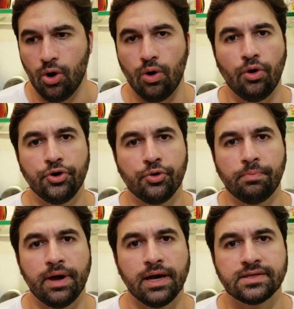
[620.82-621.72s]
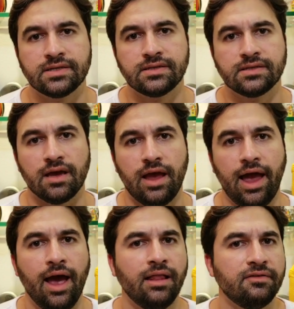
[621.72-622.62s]
Audiopax
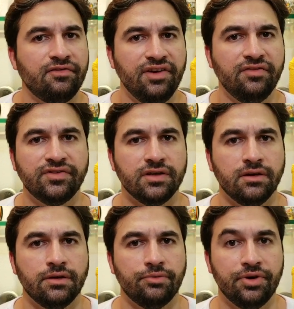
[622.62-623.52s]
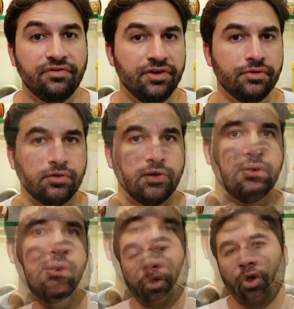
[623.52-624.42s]
L50 review
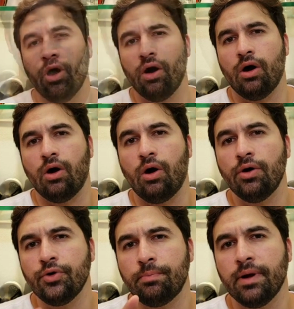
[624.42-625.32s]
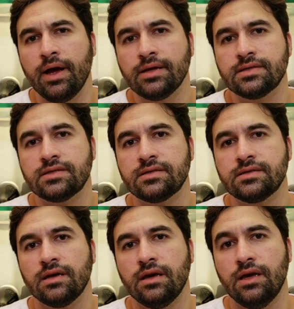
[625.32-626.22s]

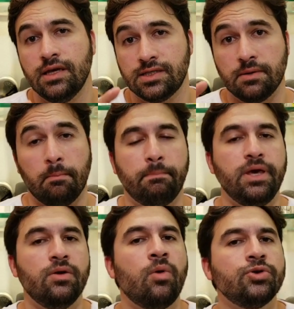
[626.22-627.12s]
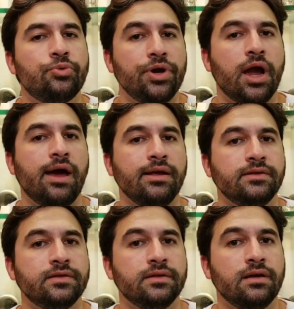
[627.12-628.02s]
Audiopax is beyond
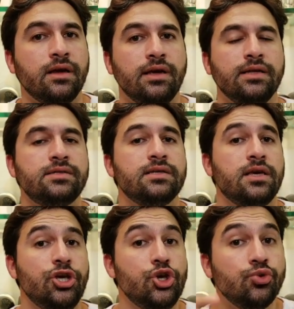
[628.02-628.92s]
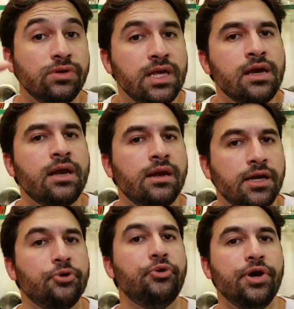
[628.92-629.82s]
reality. It's
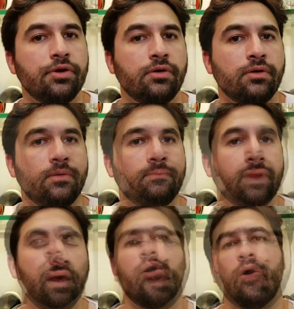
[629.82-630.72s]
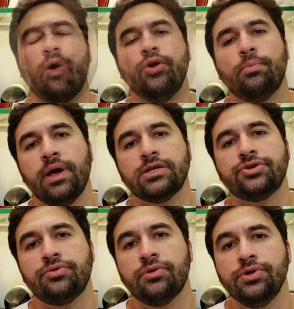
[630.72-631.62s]
uniquely real.
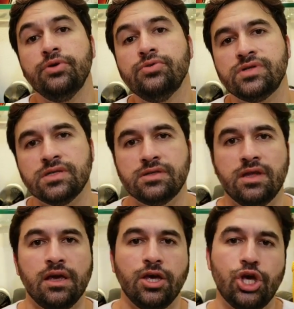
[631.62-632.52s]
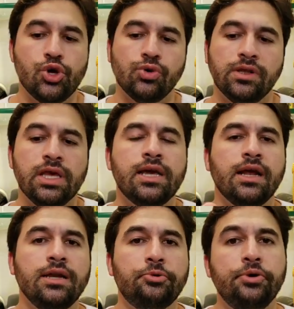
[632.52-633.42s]
Audiopax crew uses the
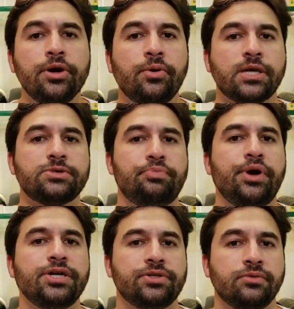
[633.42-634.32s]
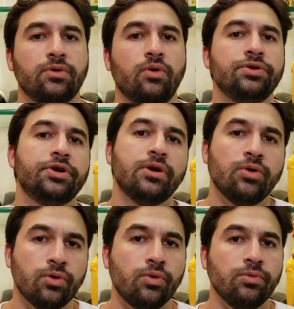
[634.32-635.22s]
uniquely real expression on their
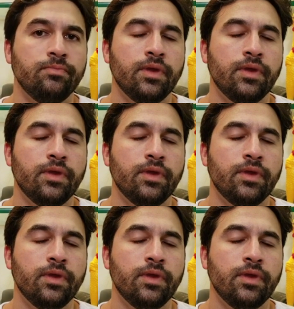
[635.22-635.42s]
logo